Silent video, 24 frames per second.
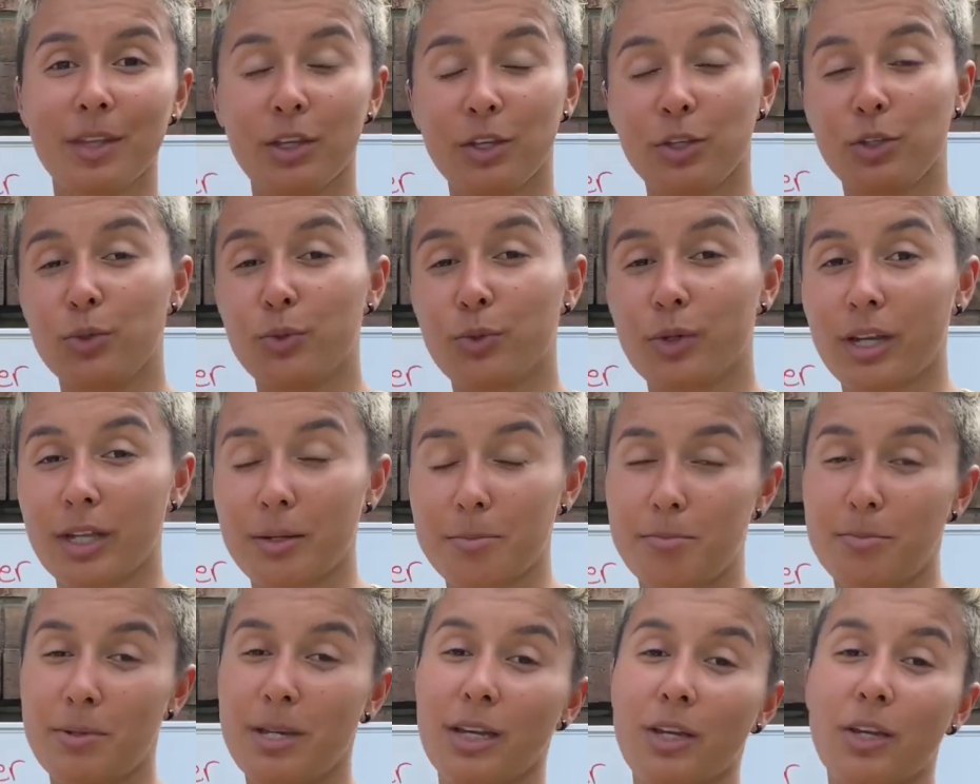you can
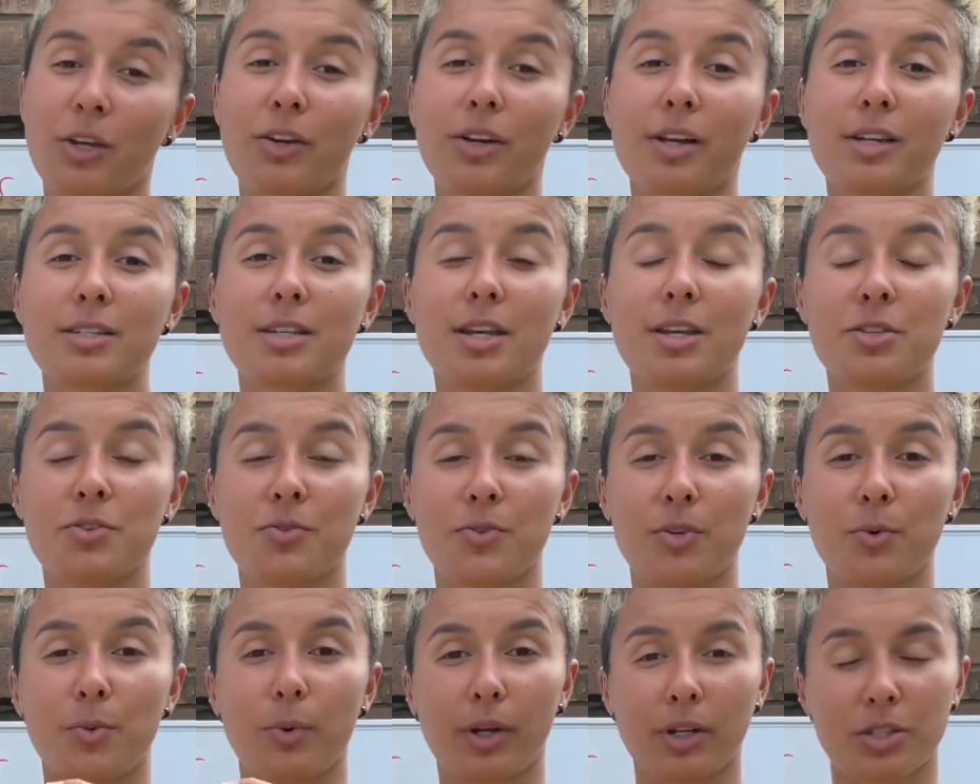pick your
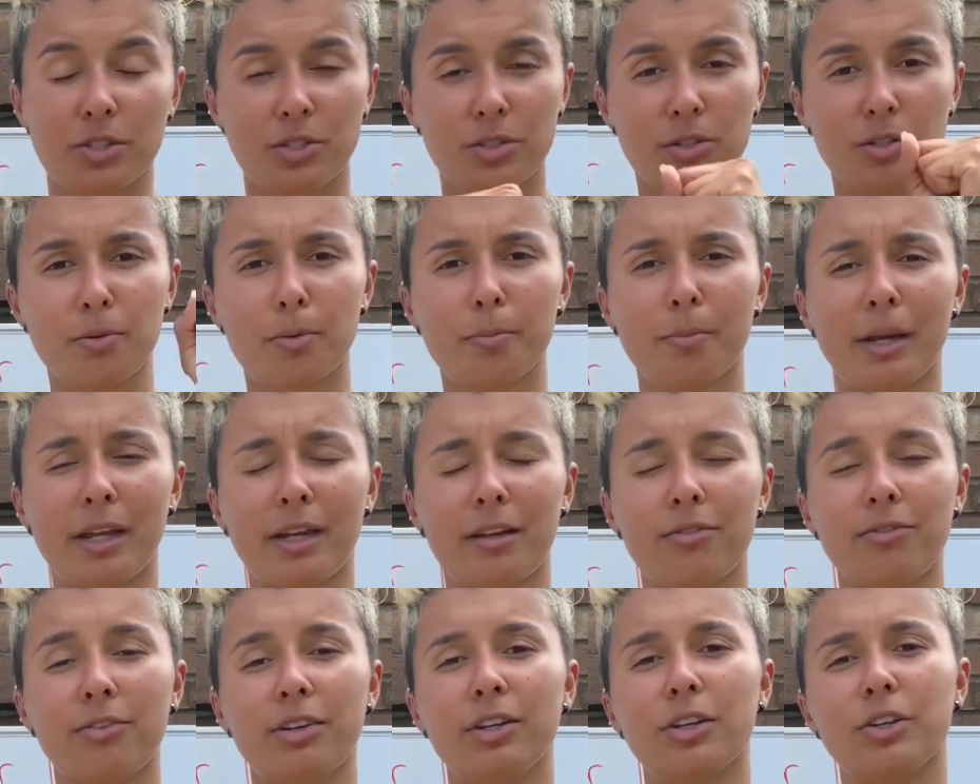accessory work to
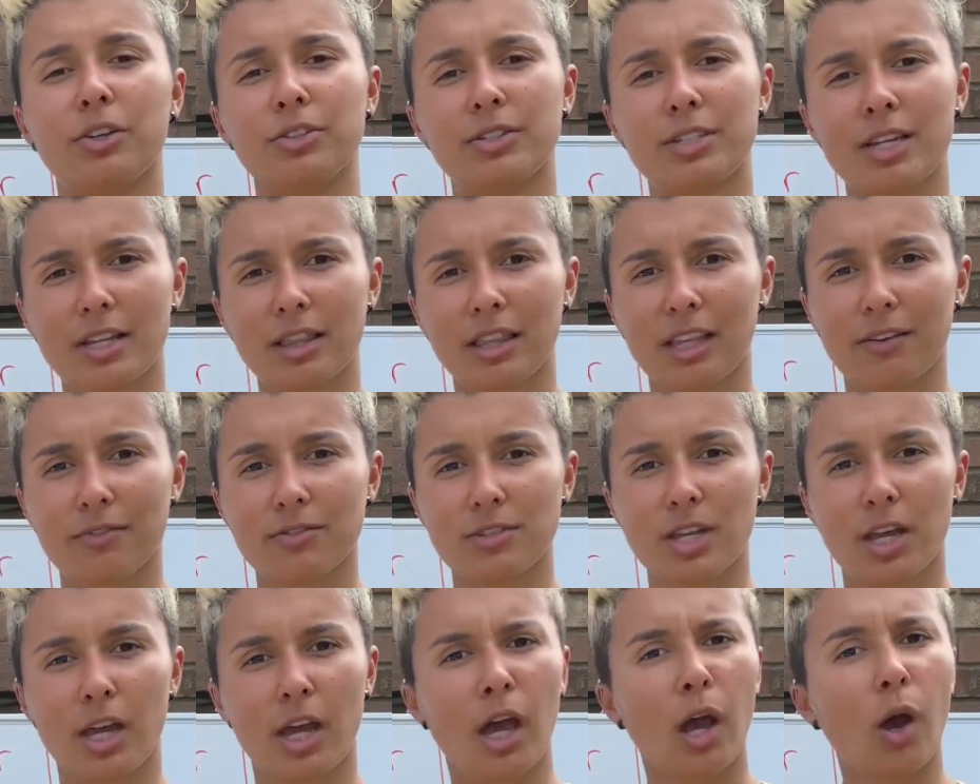benefit your deadlift.
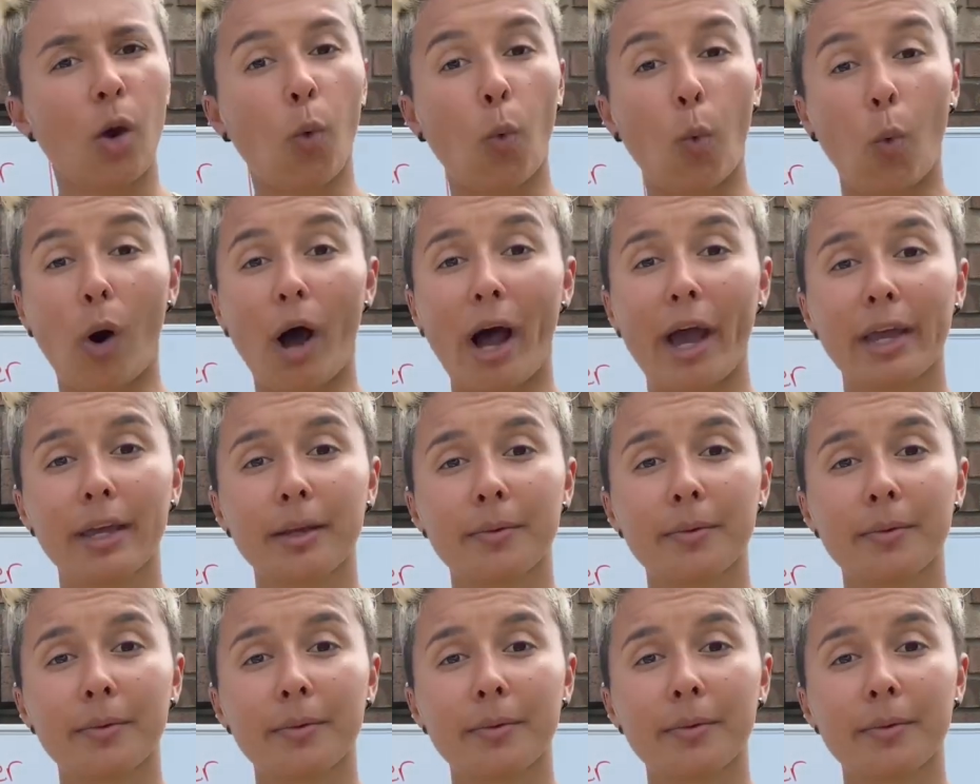Why?